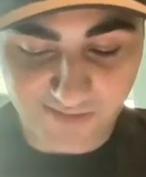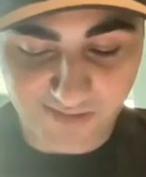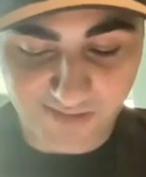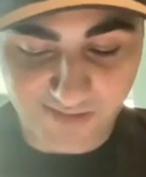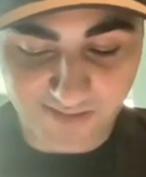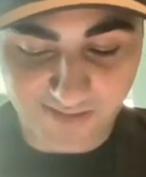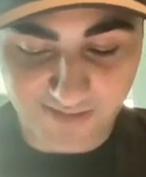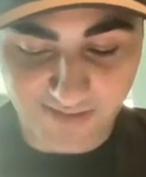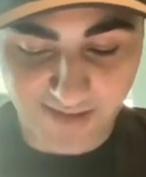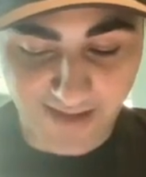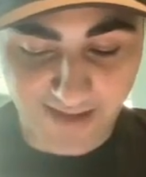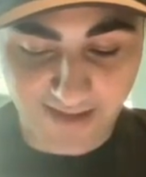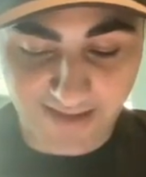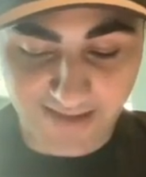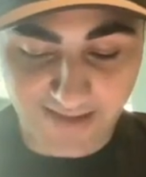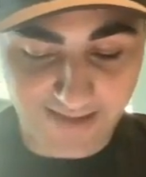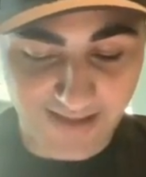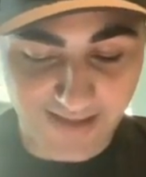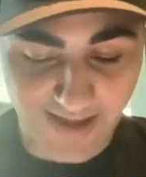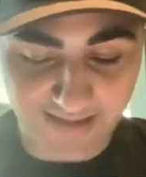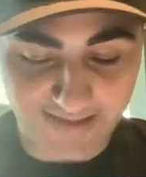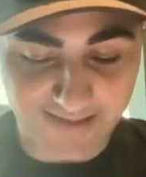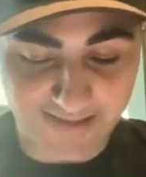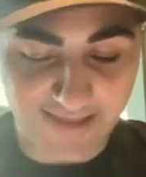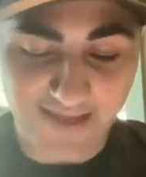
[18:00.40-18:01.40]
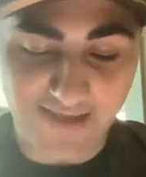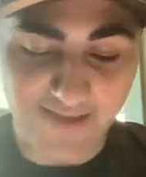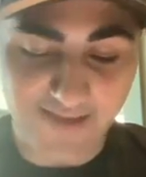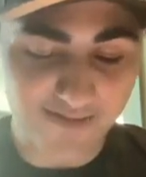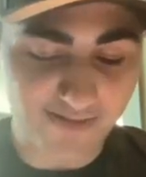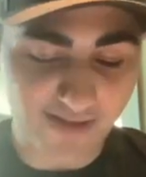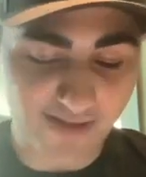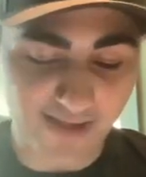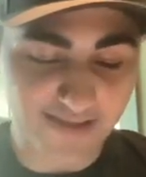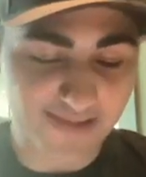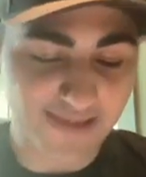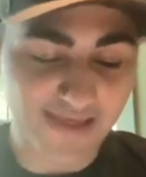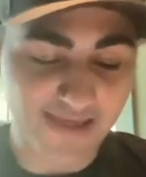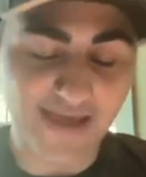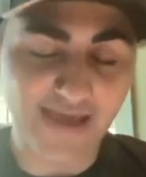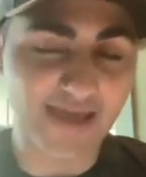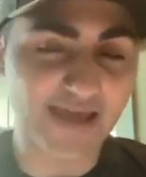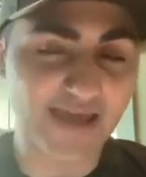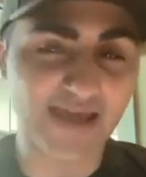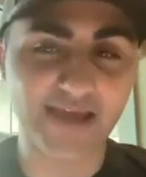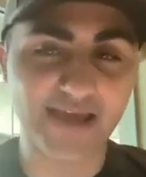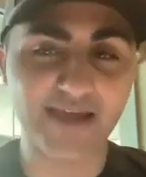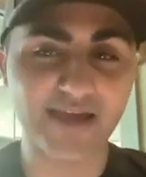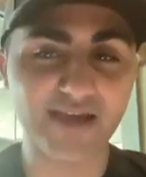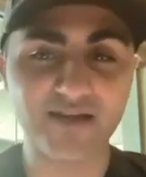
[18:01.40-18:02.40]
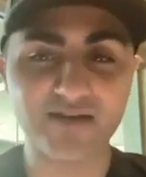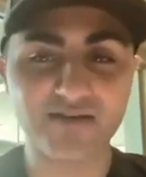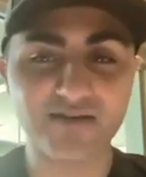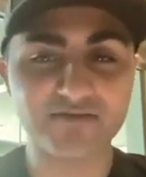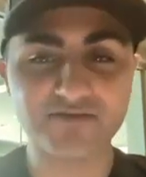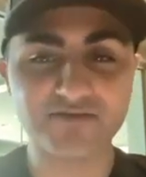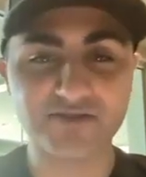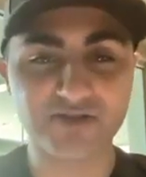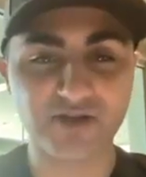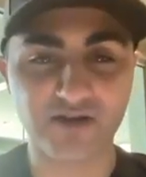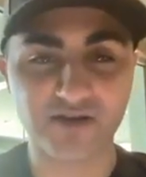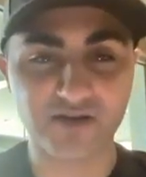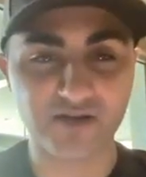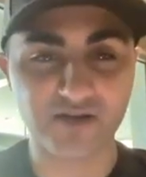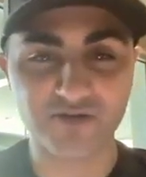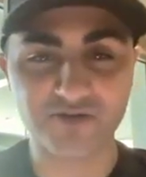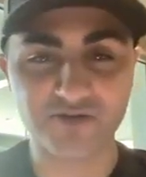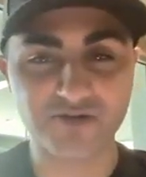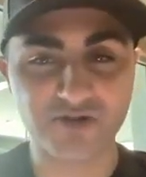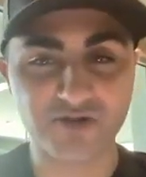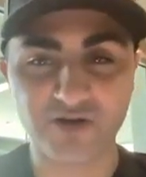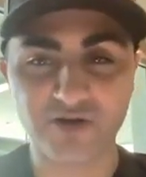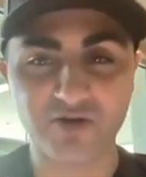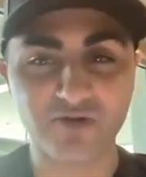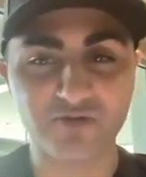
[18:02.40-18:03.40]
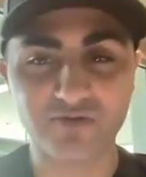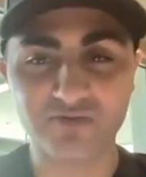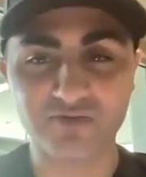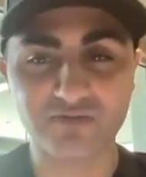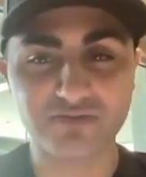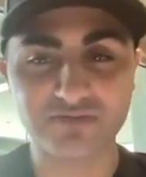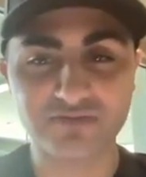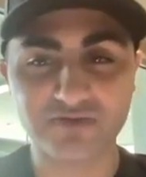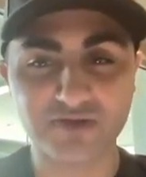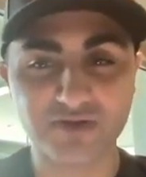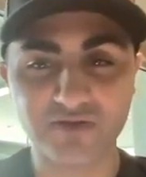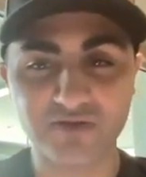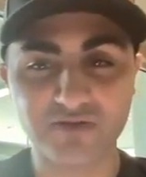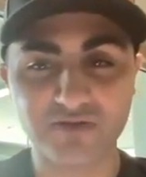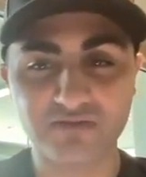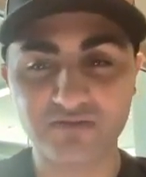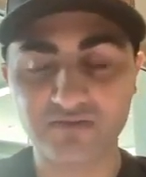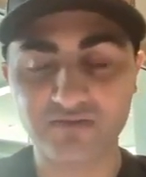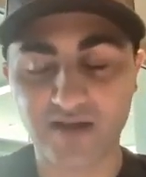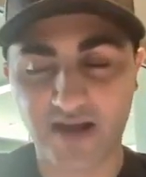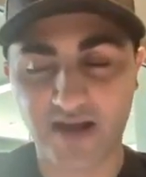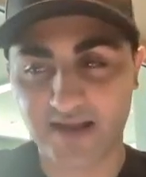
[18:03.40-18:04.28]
like I, I can't, I can't hate Johnny Gaudreau, dude.